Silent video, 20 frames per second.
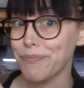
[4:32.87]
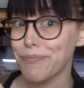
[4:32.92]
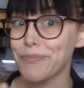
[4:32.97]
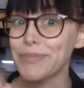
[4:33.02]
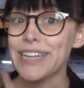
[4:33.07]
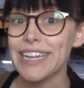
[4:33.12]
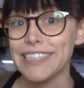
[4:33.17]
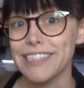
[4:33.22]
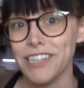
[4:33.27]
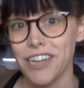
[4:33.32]

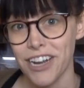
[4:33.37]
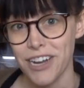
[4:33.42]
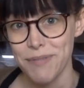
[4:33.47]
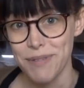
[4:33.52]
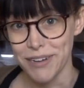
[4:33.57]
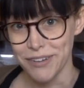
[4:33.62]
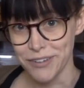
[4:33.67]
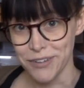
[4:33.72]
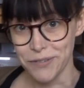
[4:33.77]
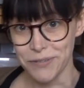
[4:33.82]
Let's talk
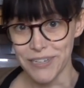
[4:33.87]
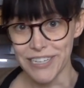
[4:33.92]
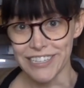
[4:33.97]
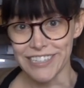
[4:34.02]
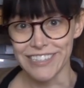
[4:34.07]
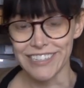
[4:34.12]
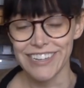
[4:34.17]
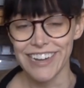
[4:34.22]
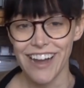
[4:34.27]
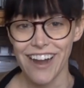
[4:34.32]
about
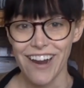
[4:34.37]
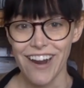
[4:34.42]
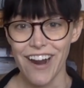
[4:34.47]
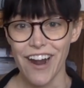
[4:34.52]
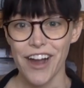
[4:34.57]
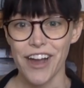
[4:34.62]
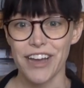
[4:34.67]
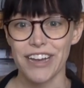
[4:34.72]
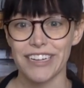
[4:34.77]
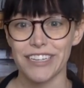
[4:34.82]
Goodwill.
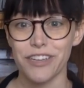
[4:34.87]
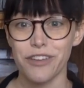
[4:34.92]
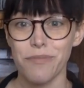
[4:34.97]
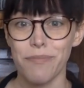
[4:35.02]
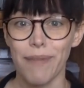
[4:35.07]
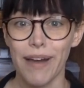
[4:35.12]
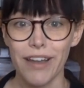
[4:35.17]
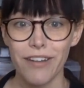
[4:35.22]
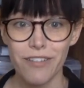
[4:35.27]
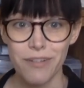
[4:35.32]
You
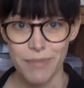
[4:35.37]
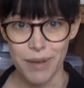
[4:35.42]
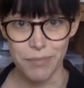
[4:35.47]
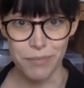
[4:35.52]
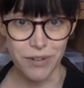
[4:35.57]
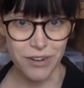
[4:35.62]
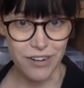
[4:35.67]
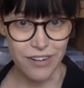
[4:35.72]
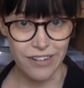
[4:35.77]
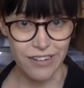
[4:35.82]
might
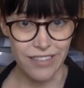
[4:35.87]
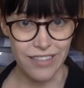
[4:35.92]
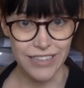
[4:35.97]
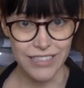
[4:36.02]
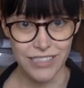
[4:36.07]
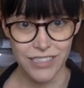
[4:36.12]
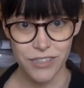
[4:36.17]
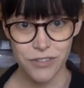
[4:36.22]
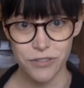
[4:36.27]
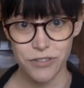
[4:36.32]
remember
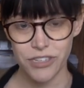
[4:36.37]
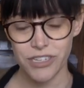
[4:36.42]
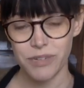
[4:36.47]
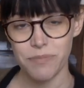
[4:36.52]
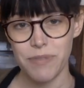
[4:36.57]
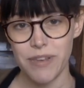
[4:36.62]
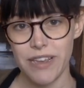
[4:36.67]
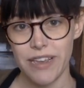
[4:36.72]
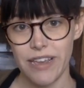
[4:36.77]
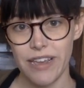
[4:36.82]
this used to
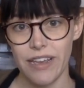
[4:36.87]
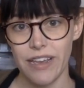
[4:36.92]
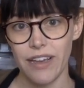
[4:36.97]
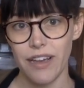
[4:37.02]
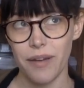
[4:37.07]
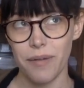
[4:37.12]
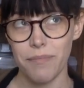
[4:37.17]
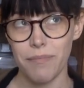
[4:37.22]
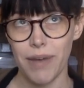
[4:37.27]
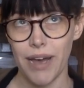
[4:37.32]
be
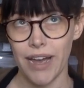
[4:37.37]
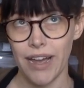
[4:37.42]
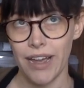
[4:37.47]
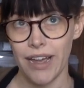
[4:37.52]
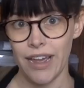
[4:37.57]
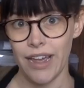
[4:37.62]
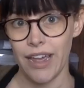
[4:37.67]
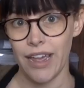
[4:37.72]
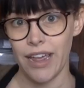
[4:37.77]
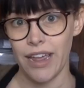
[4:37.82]

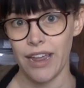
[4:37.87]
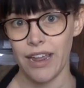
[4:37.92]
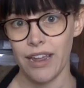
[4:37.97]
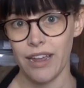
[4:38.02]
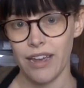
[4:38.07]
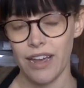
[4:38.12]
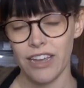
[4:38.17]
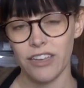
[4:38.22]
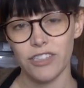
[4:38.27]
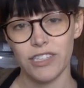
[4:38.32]

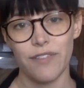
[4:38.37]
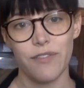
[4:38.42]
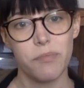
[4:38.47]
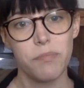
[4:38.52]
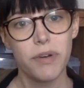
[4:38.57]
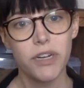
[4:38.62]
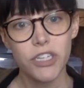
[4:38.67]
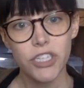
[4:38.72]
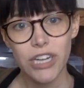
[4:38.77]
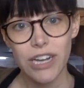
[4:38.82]
I used to have a
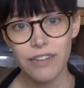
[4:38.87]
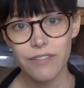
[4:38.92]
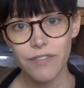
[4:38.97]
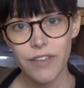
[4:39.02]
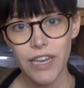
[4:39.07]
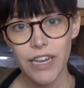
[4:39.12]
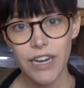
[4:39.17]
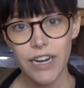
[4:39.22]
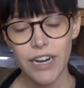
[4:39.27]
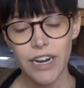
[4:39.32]
bookshelf
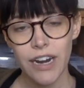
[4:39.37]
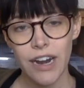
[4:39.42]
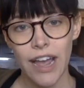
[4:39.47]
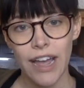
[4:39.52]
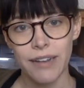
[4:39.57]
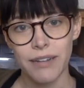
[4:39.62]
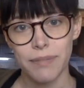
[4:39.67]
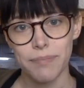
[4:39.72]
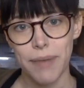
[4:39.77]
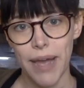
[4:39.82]
here
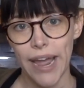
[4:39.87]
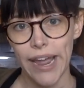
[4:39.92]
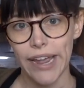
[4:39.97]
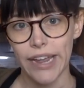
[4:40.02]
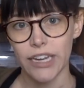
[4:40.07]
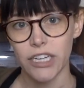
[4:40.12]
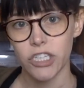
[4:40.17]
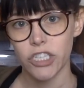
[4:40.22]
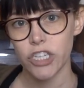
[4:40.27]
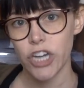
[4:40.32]
and
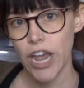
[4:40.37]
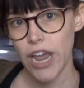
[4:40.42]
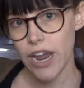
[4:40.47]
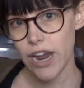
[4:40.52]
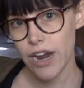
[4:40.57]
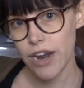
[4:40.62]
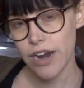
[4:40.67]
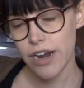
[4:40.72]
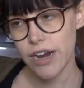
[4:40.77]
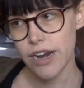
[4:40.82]
my
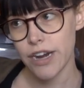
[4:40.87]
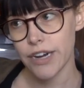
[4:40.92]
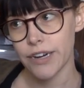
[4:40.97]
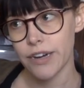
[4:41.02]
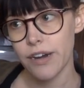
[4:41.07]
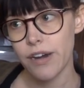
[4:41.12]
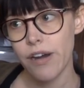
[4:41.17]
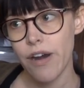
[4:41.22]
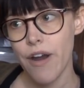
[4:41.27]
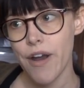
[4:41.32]
chair
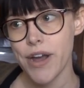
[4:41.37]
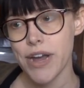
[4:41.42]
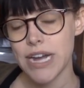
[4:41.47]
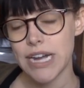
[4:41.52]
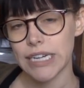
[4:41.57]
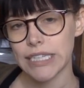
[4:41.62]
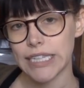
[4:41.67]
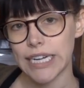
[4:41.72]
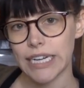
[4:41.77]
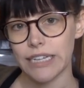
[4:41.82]

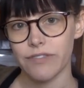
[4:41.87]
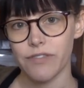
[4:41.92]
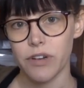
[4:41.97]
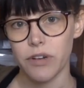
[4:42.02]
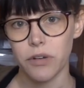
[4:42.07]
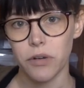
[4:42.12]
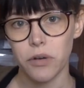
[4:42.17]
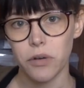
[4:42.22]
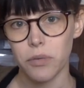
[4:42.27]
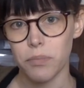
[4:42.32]
and kind of
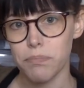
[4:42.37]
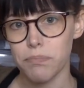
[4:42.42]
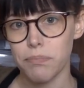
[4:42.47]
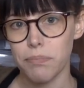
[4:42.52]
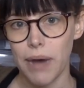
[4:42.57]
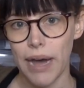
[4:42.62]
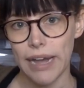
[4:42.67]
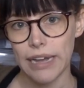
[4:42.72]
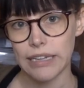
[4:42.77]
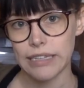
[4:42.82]
a whole
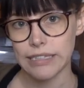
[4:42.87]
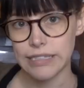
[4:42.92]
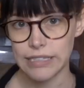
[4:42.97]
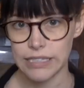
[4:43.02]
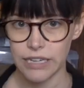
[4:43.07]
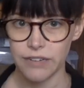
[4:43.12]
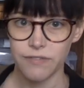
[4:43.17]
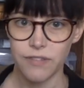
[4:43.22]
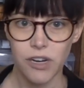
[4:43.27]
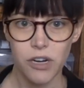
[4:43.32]
pile of
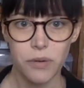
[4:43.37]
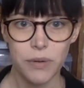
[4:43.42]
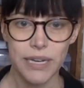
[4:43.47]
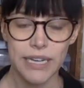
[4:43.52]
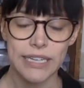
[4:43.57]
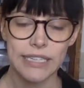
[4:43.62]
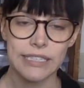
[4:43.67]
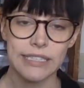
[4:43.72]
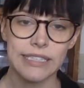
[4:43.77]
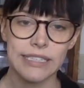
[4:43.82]
stuff
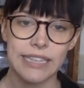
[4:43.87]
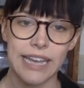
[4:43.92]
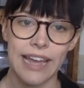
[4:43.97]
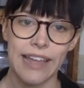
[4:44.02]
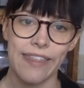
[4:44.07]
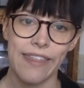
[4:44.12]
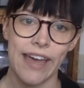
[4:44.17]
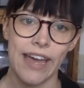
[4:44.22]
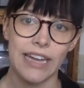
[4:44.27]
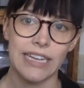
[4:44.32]
always,
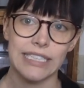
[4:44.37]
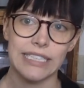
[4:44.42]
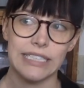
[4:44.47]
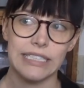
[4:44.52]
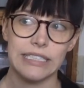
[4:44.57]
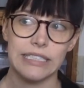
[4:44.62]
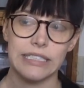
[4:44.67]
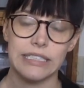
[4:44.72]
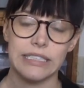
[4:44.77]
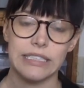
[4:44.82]
and that
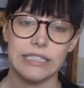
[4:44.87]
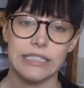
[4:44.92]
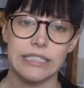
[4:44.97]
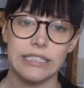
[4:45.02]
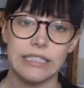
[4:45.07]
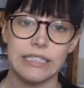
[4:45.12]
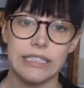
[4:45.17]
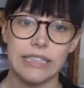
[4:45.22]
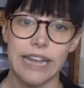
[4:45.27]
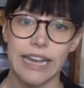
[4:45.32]

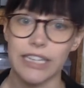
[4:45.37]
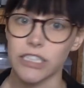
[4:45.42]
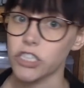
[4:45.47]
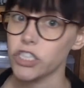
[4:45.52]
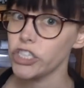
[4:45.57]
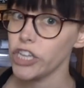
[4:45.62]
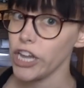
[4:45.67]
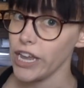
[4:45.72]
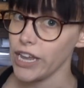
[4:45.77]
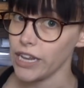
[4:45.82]
has
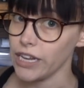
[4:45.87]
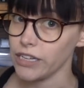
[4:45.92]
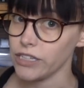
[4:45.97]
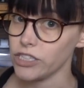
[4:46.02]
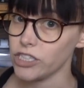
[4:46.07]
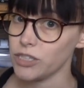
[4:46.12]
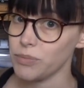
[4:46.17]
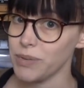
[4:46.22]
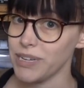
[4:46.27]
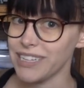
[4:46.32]

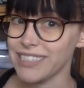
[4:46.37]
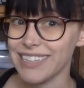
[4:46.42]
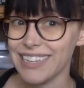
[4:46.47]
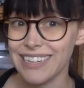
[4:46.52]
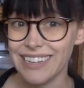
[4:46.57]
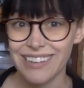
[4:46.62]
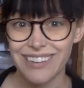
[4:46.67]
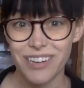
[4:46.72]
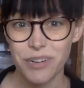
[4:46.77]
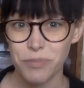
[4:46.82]
changed because I
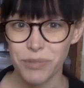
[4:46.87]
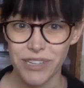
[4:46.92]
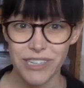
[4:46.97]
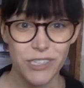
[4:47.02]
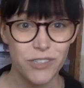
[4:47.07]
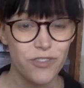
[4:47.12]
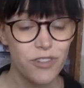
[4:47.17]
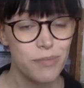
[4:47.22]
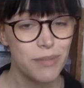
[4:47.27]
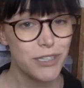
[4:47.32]
needed a
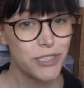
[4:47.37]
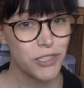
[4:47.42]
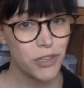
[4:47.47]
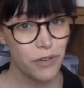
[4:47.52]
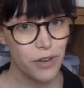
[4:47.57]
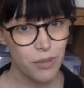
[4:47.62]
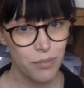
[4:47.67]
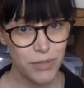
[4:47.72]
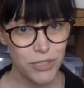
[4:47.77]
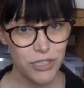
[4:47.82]
place for my
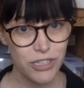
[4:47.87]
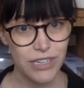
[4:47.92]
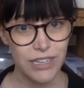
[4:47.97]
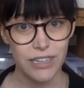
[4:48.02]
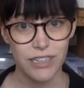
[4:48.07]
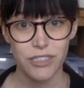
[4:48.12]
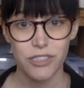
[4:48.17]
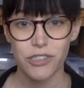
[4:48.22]
sewing machine.